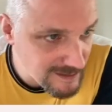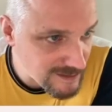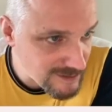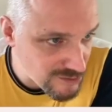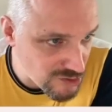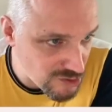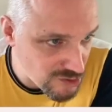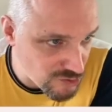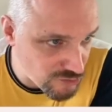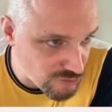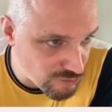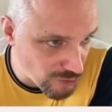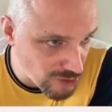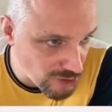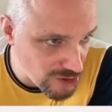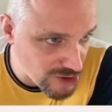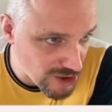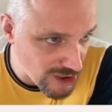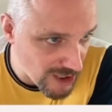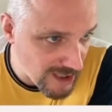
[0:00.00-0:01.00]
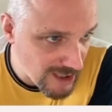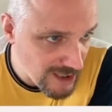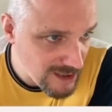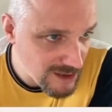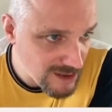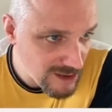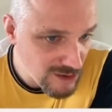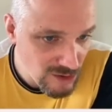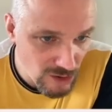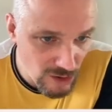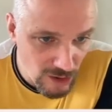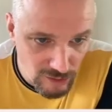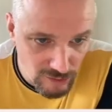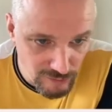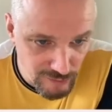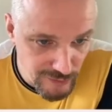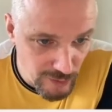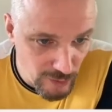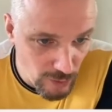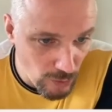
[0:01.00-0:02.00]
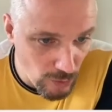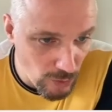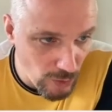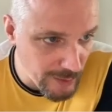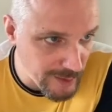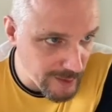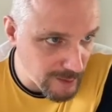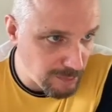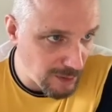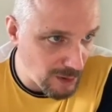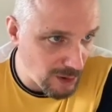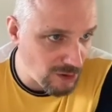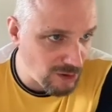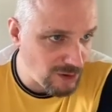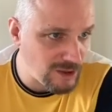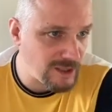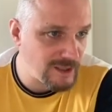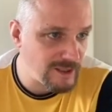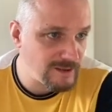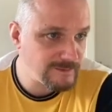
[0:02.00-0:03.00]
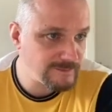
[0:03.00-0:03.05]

structure or an order block,